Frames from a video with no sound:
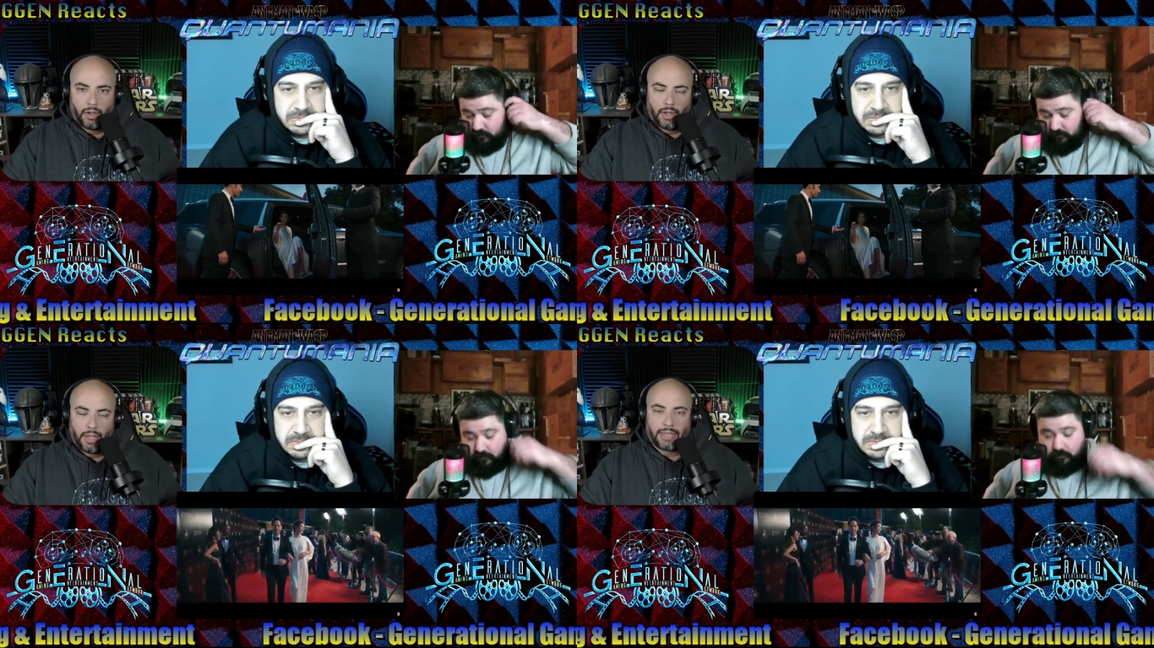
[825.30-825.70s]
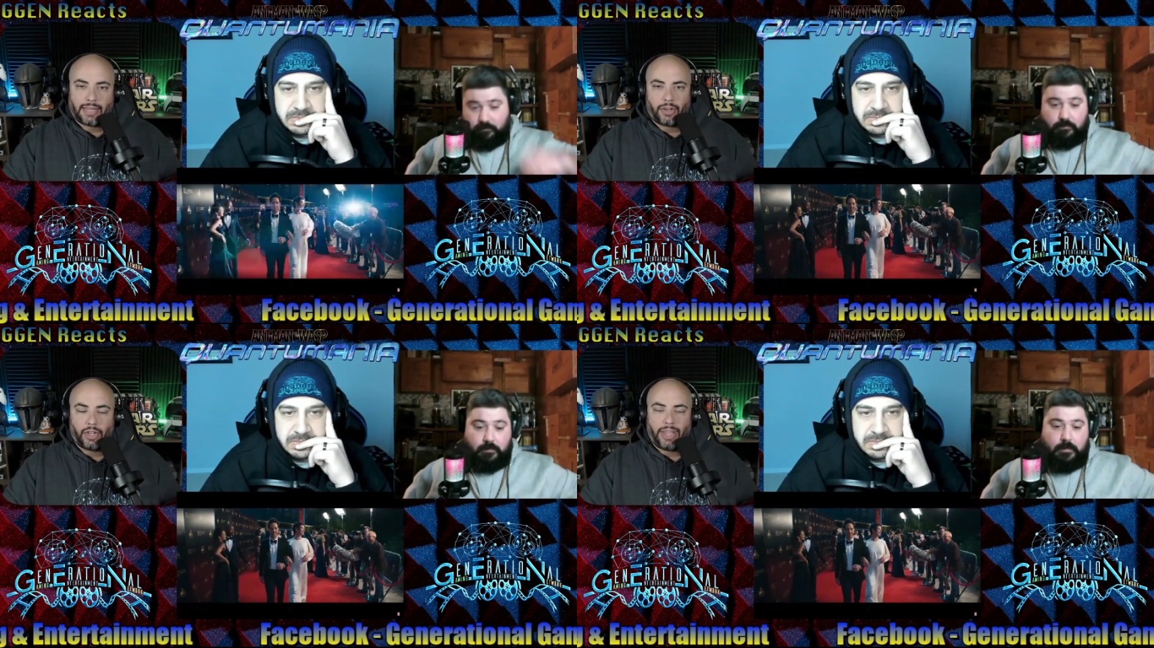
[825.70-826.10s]

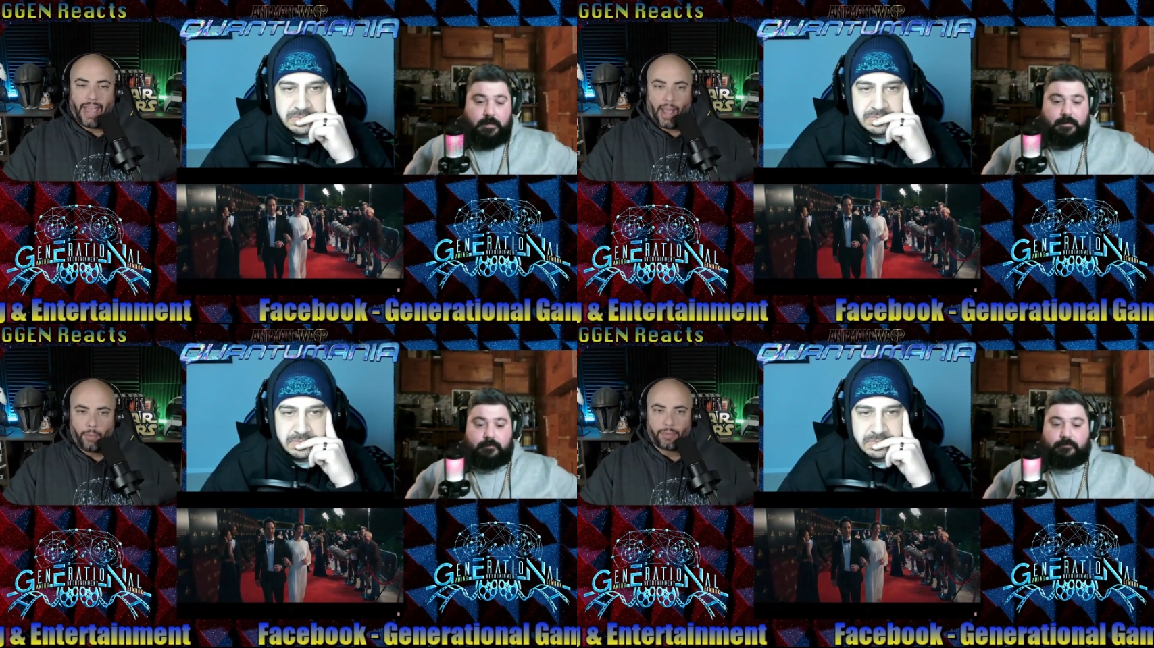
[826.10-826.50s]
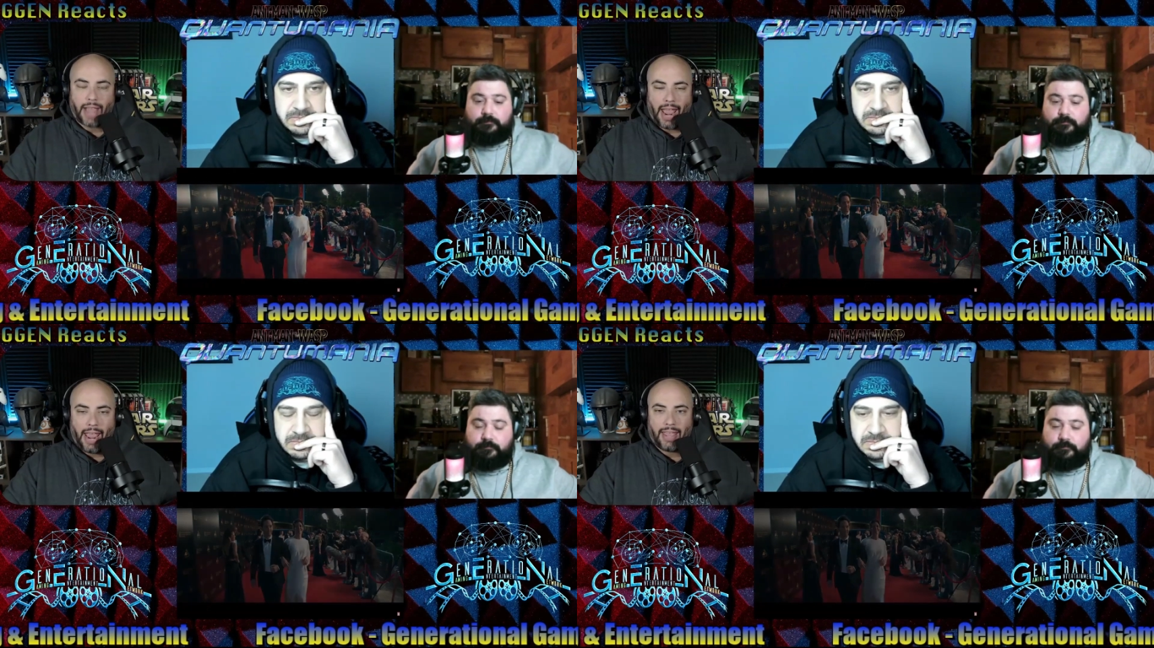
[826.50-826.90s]
Speaker 1: essentially helps
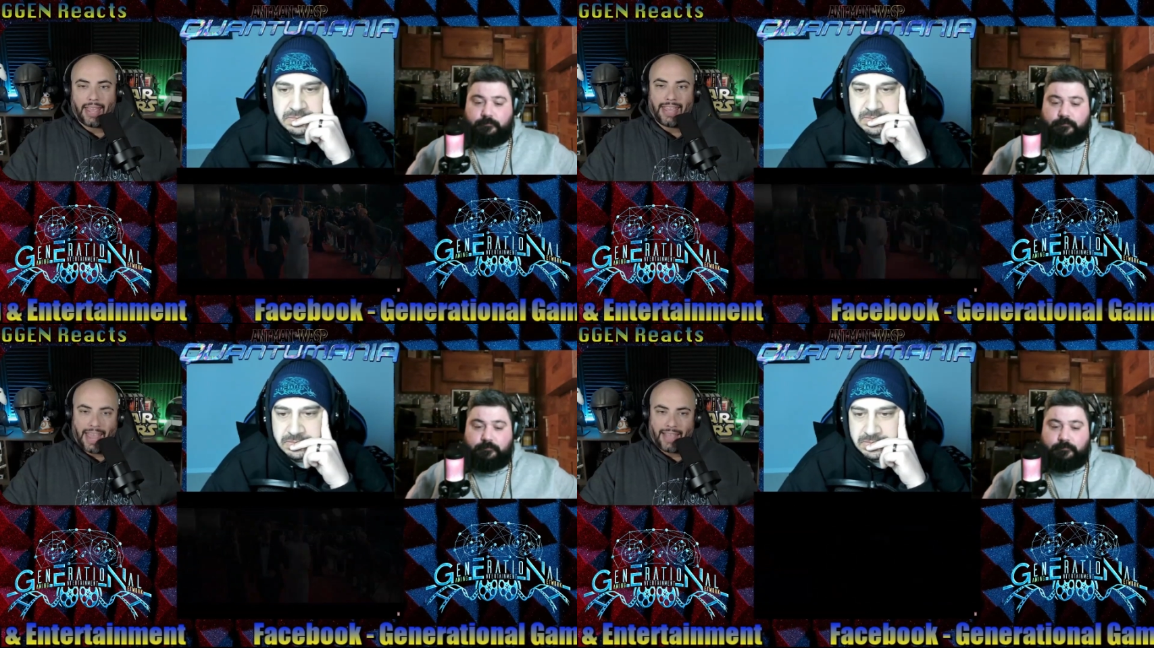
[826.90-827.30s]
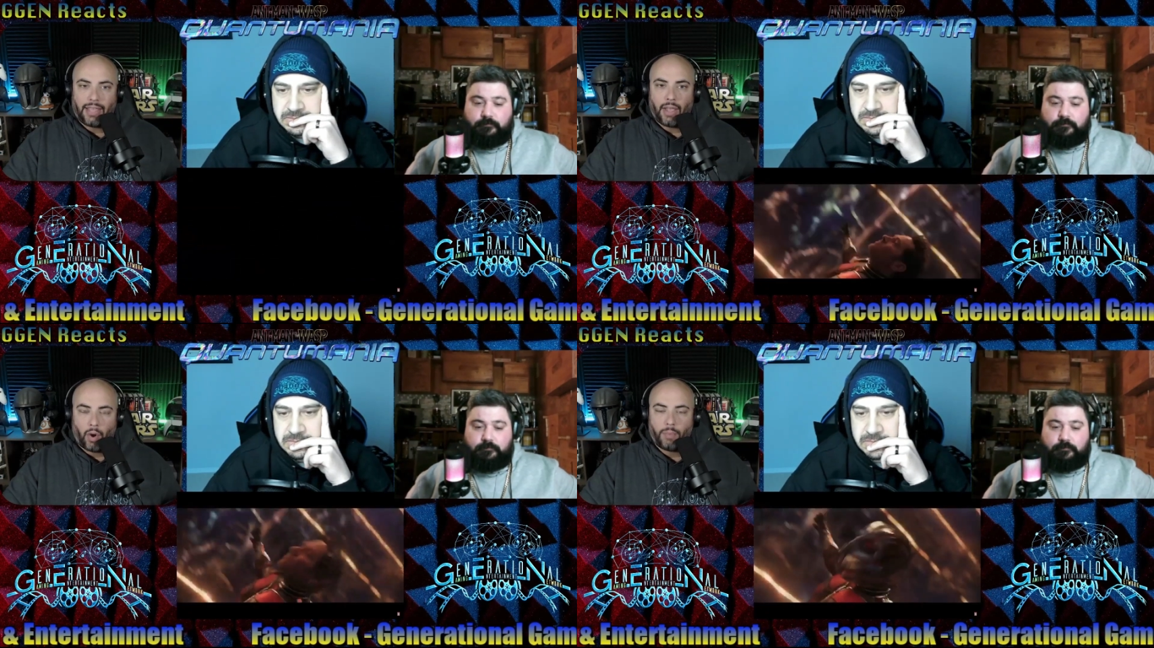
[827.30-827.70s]
Kang get
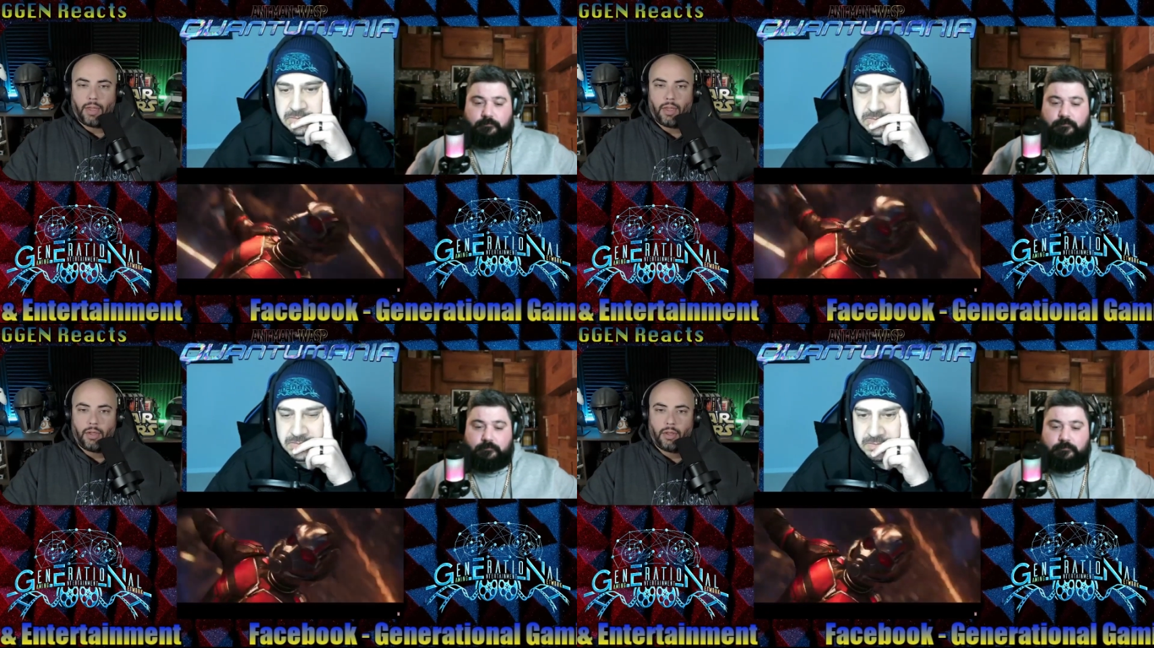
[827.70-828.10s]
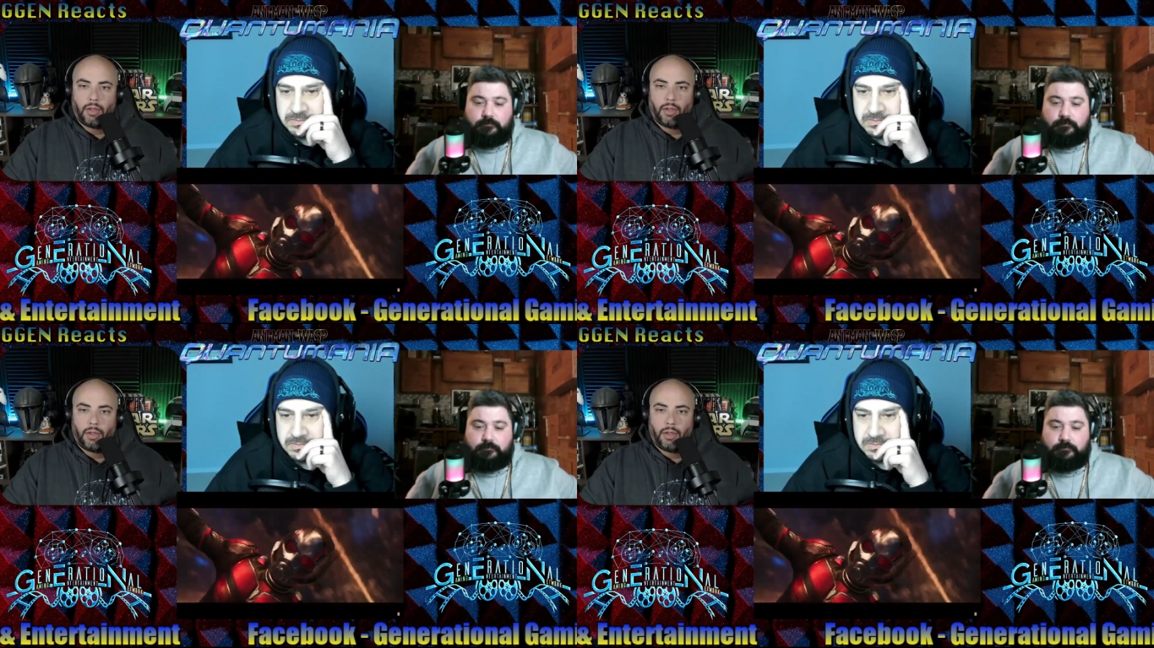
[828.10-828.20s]
the army,